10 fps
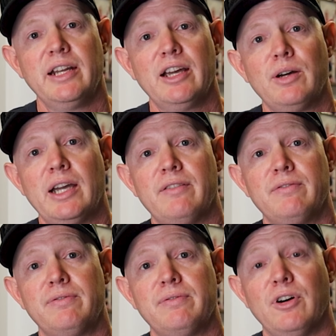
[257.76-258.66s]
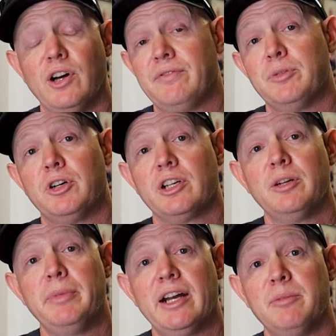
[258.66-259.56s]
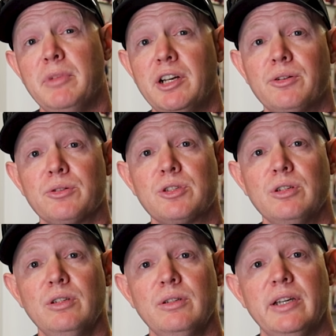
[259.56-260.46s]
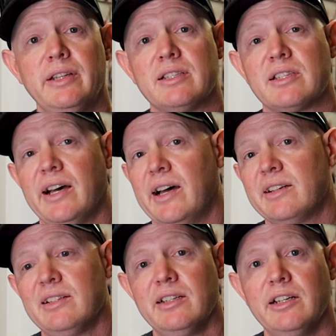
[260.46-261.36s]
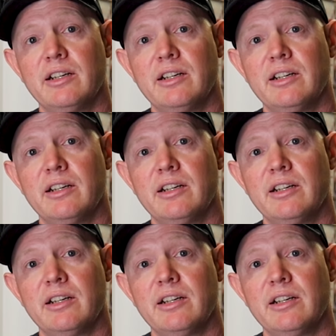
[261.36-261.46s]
now I have them on in about a minute or two and that's hardly an